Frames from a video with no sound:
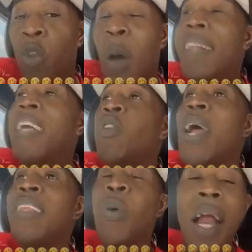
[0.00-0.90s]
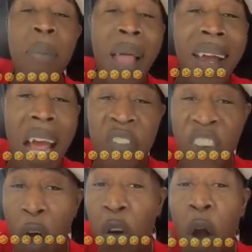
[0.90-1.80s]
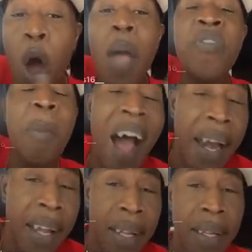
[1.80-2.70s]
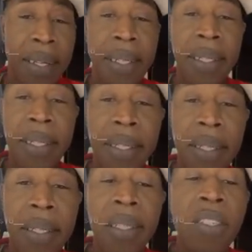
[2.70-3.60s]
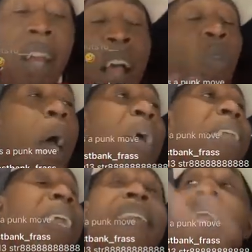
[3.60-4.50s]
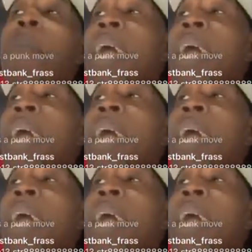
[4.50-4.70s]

2021 him that dead for hungry, or him for bad? So that's why me I tell you, say the